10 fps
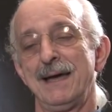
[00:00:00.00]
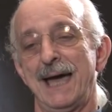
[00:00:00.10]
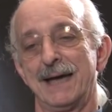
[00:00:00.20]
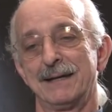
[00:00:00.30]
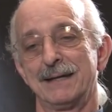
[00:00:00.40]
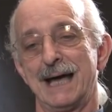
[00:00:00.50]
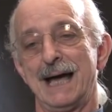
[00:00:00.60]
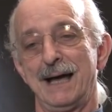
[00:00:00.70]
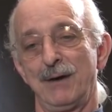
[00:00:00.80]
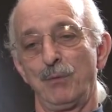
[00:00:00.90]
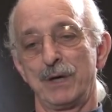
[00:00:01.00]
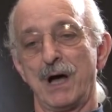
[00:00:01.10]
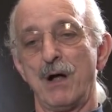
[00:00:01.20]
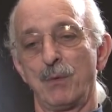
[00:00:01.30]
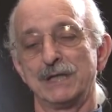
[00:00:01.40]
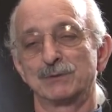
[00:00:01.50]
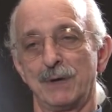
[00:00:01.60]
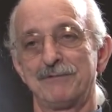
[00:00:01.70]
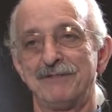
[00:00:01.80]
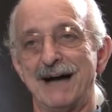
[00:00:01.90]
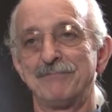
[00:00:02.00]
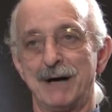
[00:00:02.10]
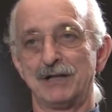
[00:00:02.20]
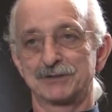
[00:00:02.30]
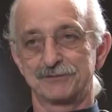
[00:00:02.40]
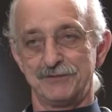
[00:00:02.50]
and we always went 5 miles